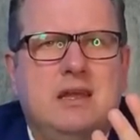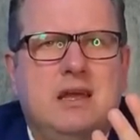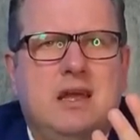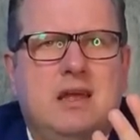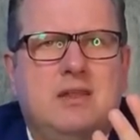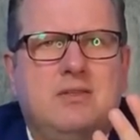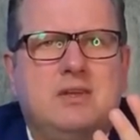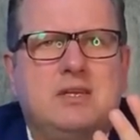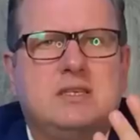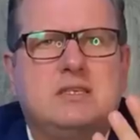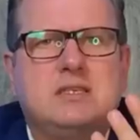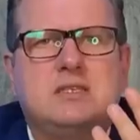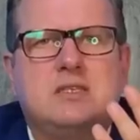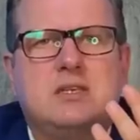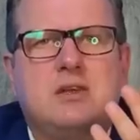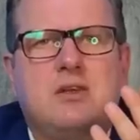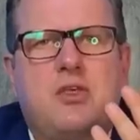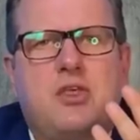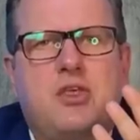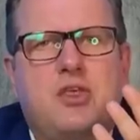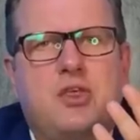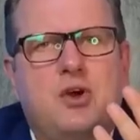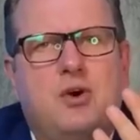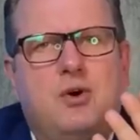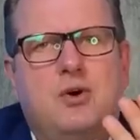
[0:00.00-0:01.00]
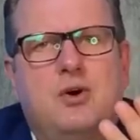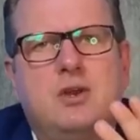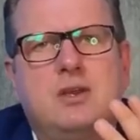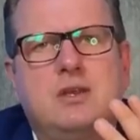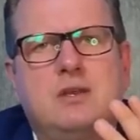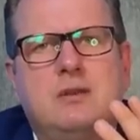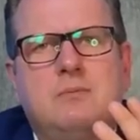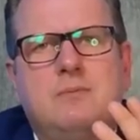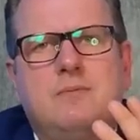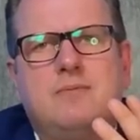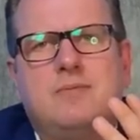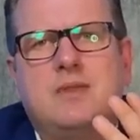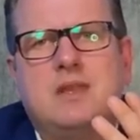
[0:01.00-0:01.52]
And this is a
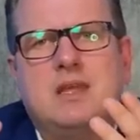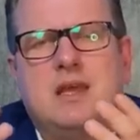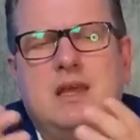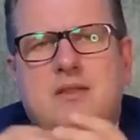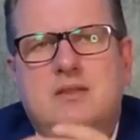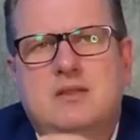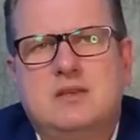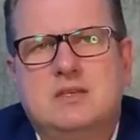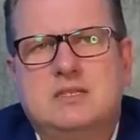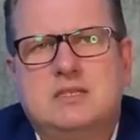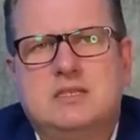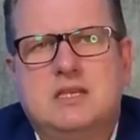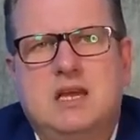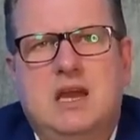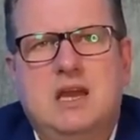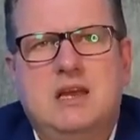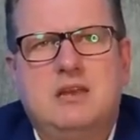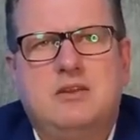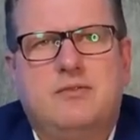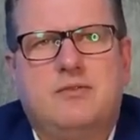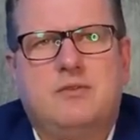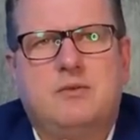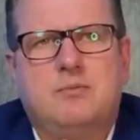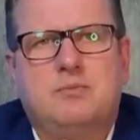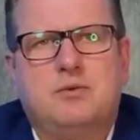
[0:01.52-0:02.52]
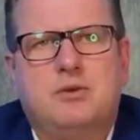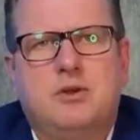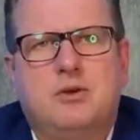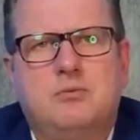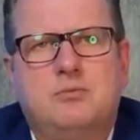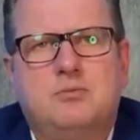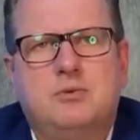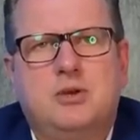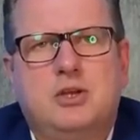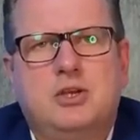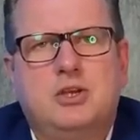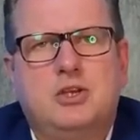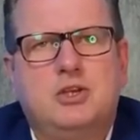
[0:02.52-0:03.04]
thorn in the side of the
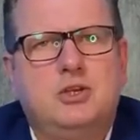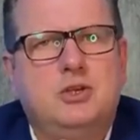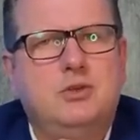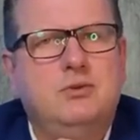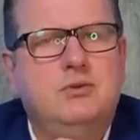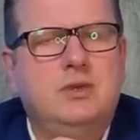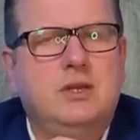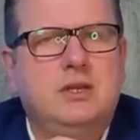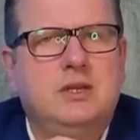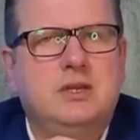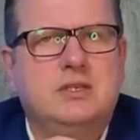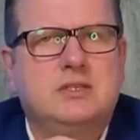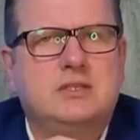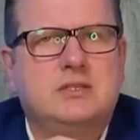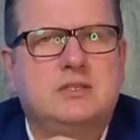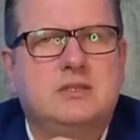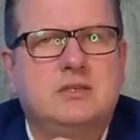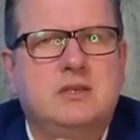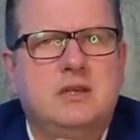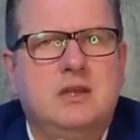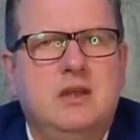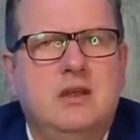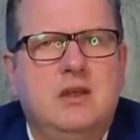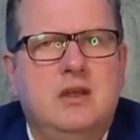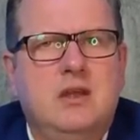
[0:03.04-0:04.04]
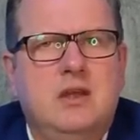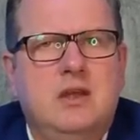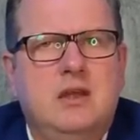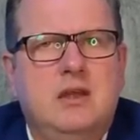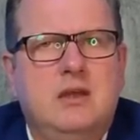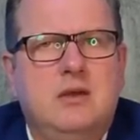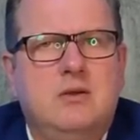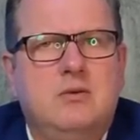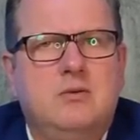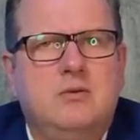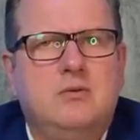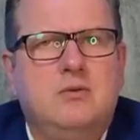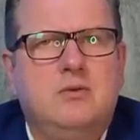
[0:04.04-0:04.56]
pro-British unionists
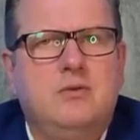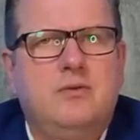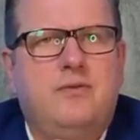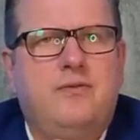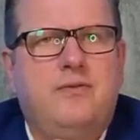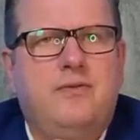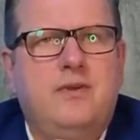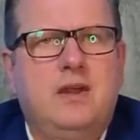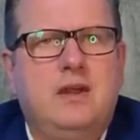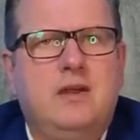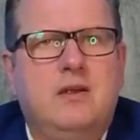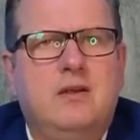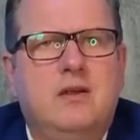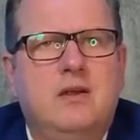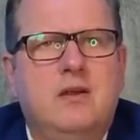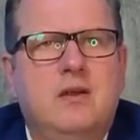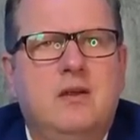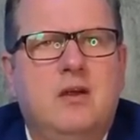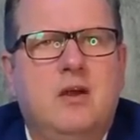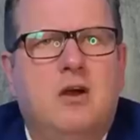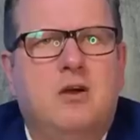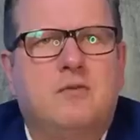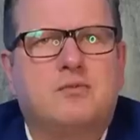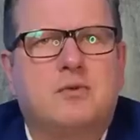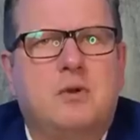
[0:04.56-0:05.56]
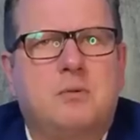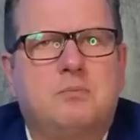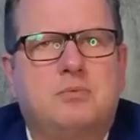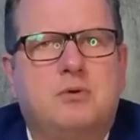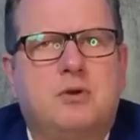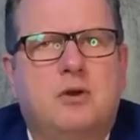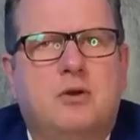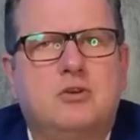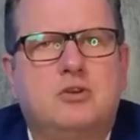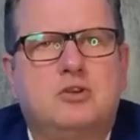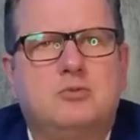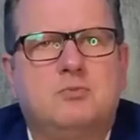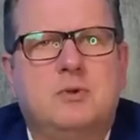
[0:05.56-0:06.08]
who fear of
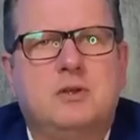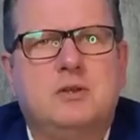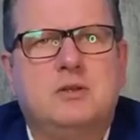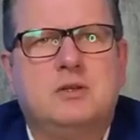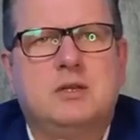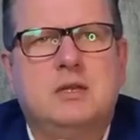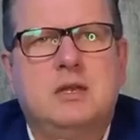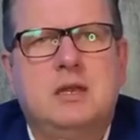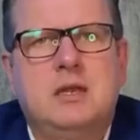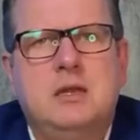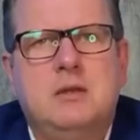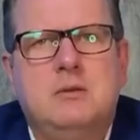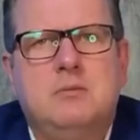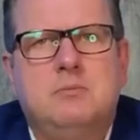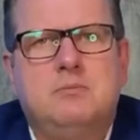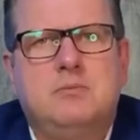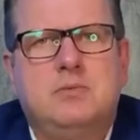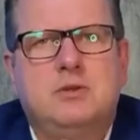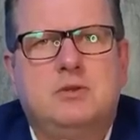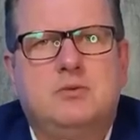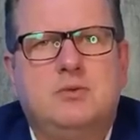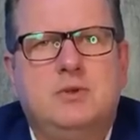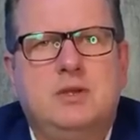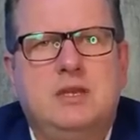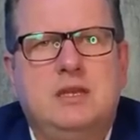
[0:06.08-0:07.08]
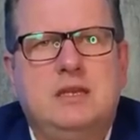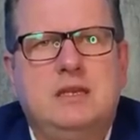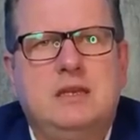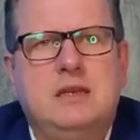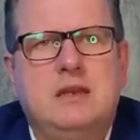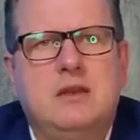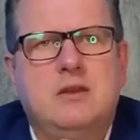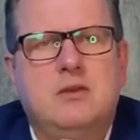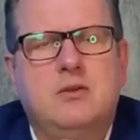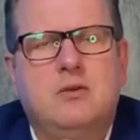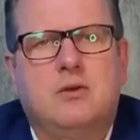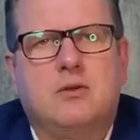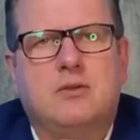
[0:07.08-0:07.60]
rapprochement
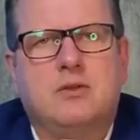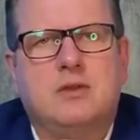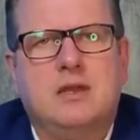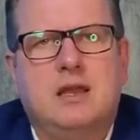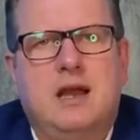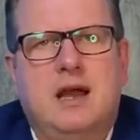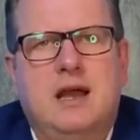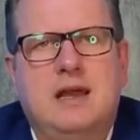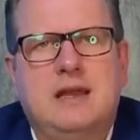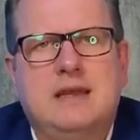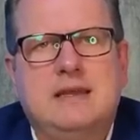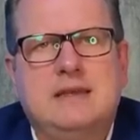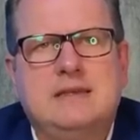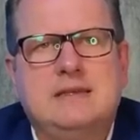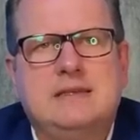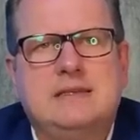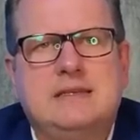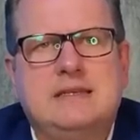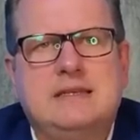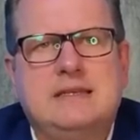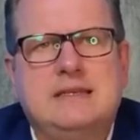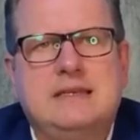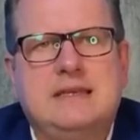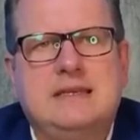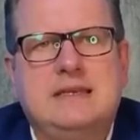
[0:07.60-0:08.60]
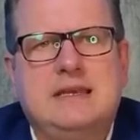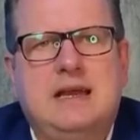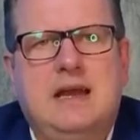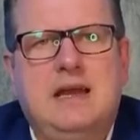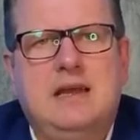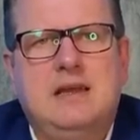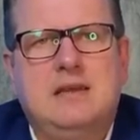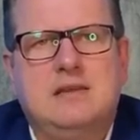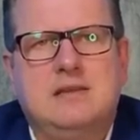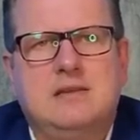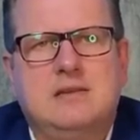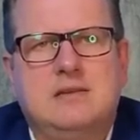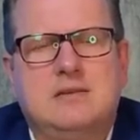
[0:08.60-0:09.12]
between Northern Ireland and
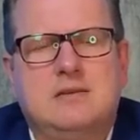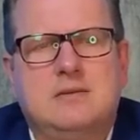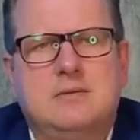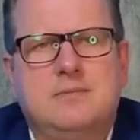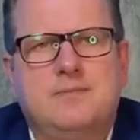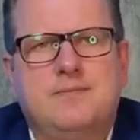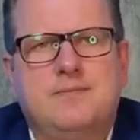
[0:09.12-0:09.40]
Ireland.